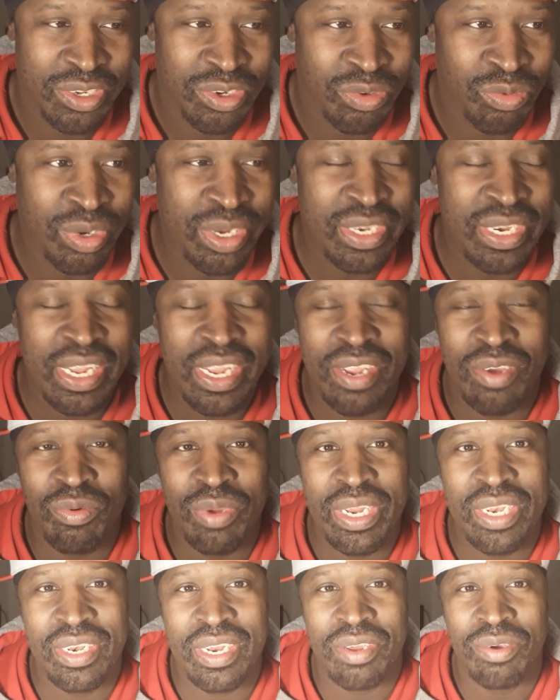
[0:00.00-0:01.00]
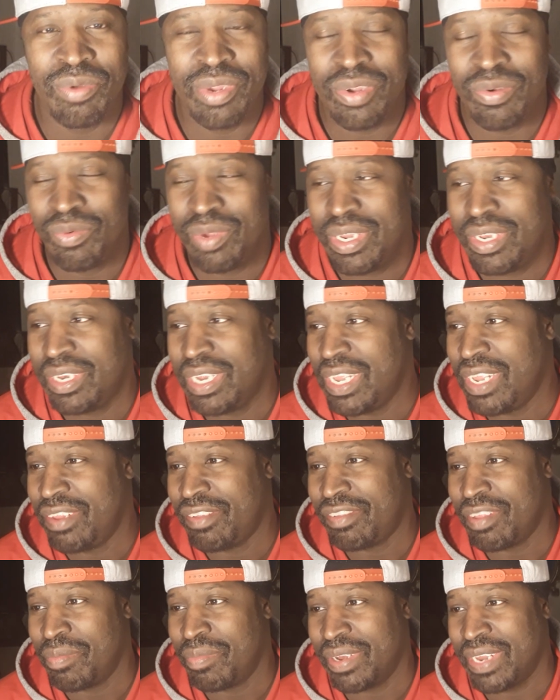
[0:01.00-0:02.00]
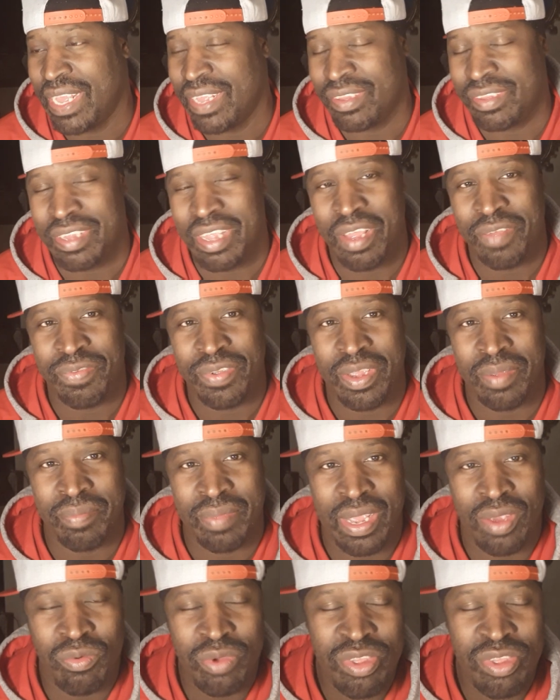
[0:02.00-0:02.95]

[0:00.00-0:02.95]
We need some of that stuff here, man.